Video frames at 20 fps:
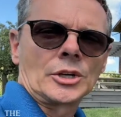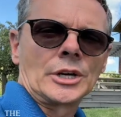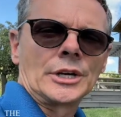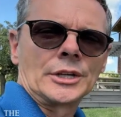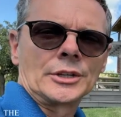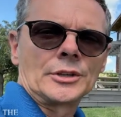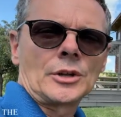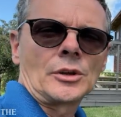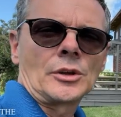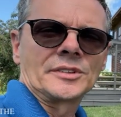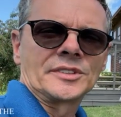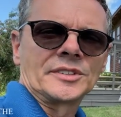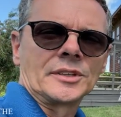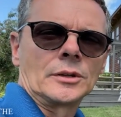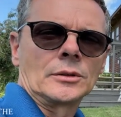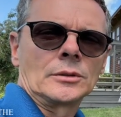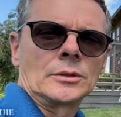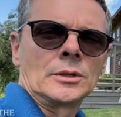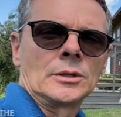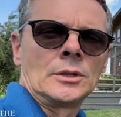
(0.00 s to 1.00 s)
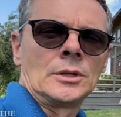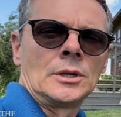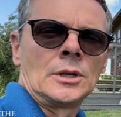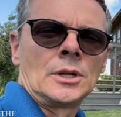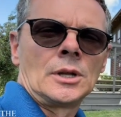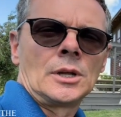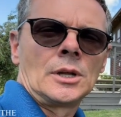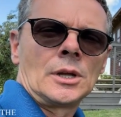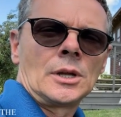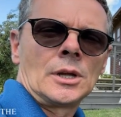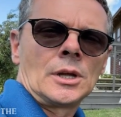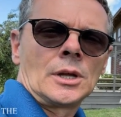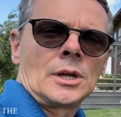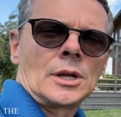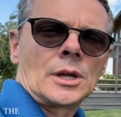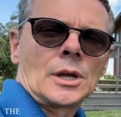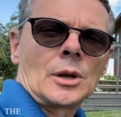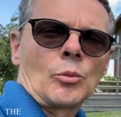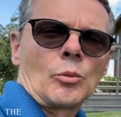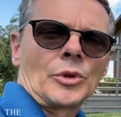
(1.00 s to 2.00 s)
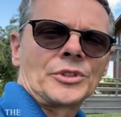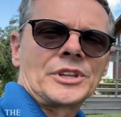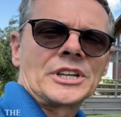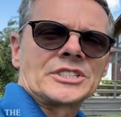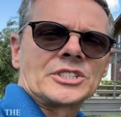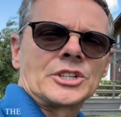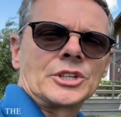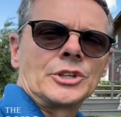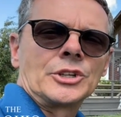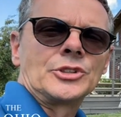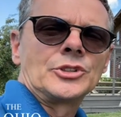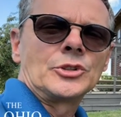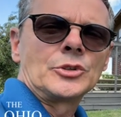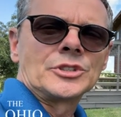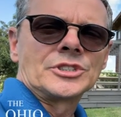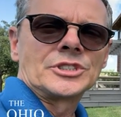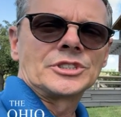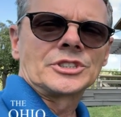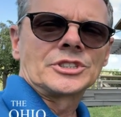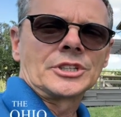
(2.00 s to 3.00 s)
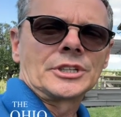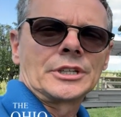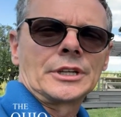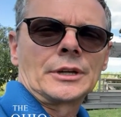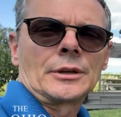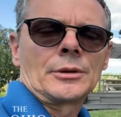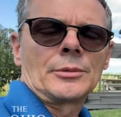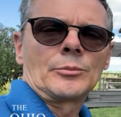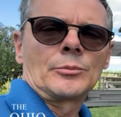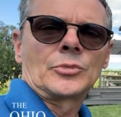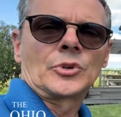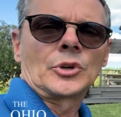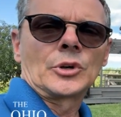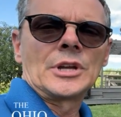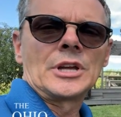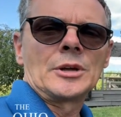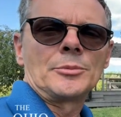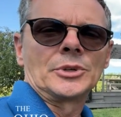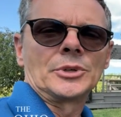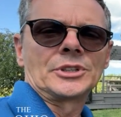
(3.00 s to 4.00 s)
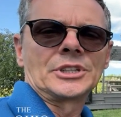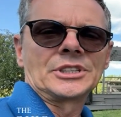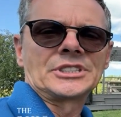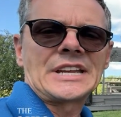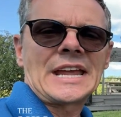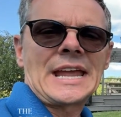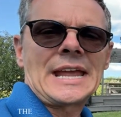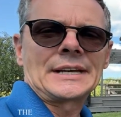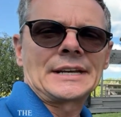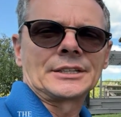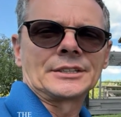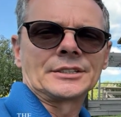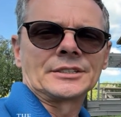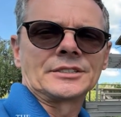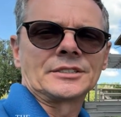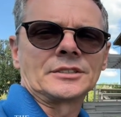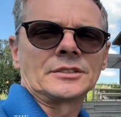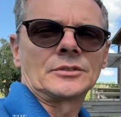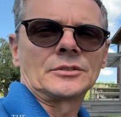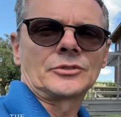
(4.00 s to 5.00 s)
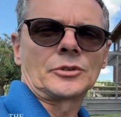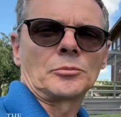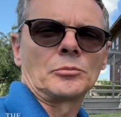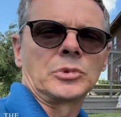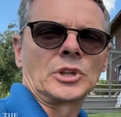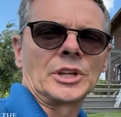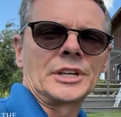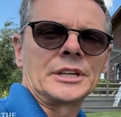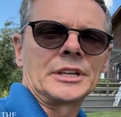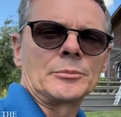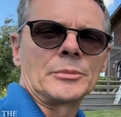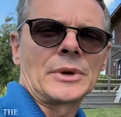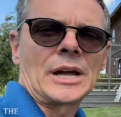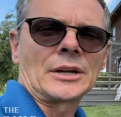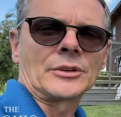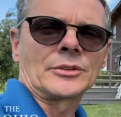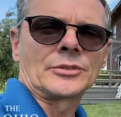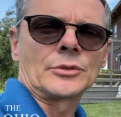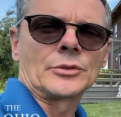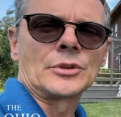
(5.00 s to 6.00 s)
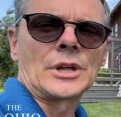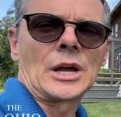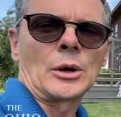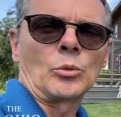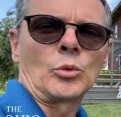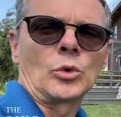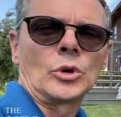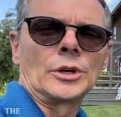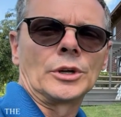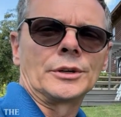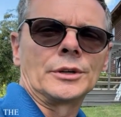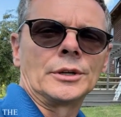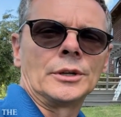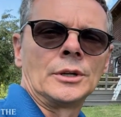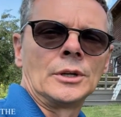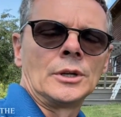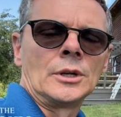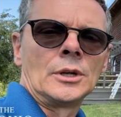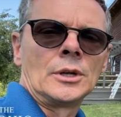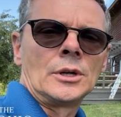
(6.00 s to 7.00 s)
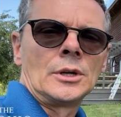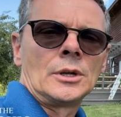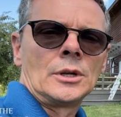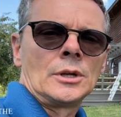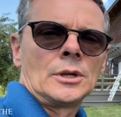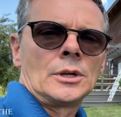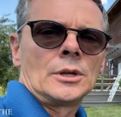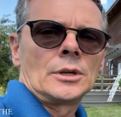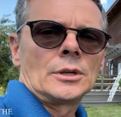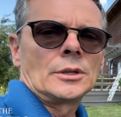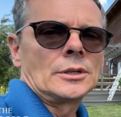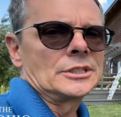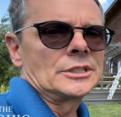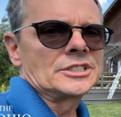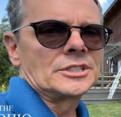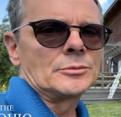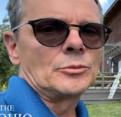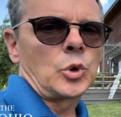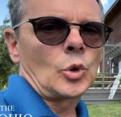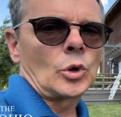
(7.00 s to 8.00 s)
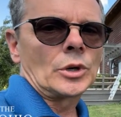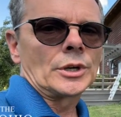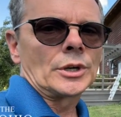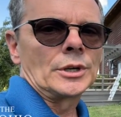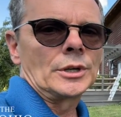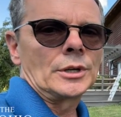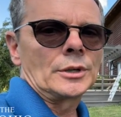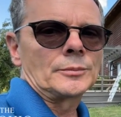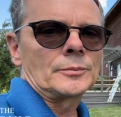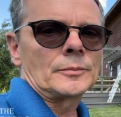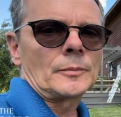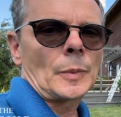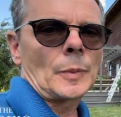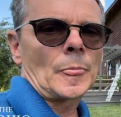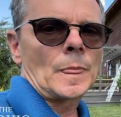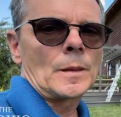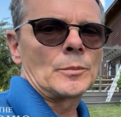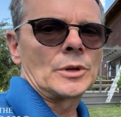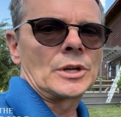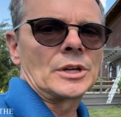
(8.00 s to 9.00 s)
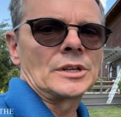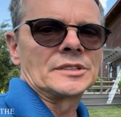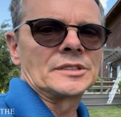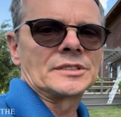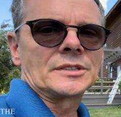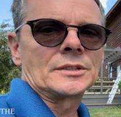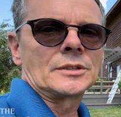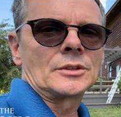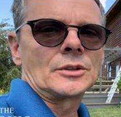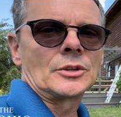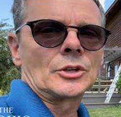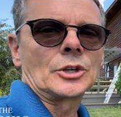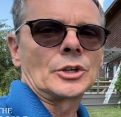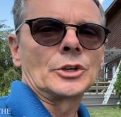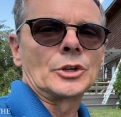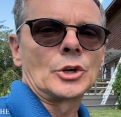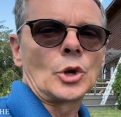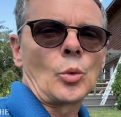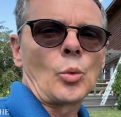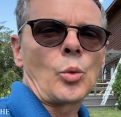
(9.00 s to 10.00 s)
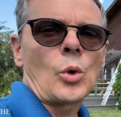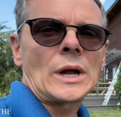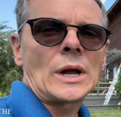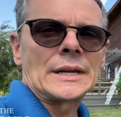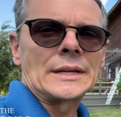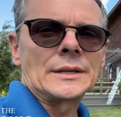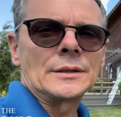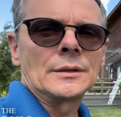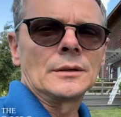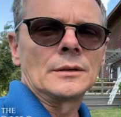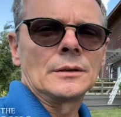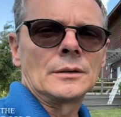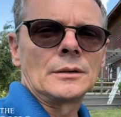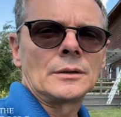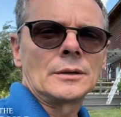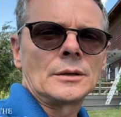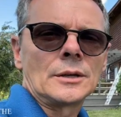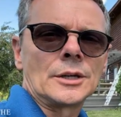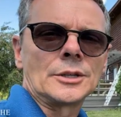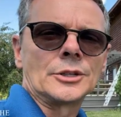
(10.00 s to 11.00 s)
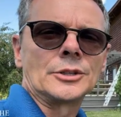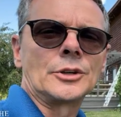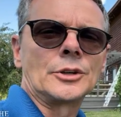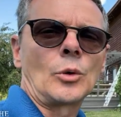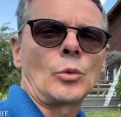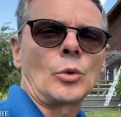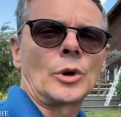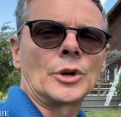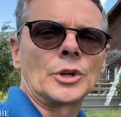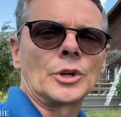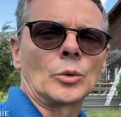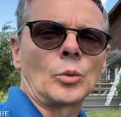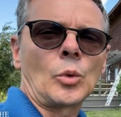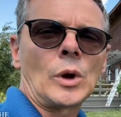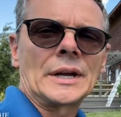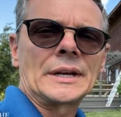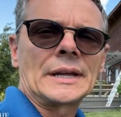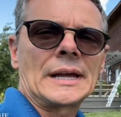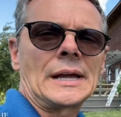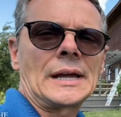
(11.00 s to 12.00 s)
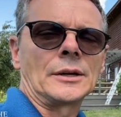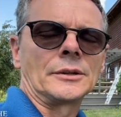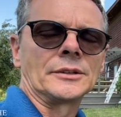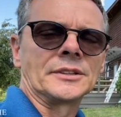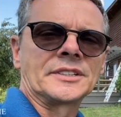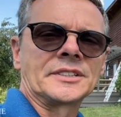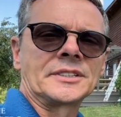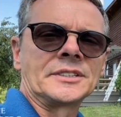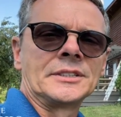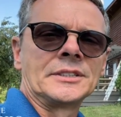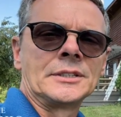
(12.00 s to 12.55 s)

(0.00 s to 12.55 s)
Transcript: in it also. And what that's going to do is it's going to prohibit the tannins from bleeding back through that wood. It's important because they're going to go white, and you don't want your white house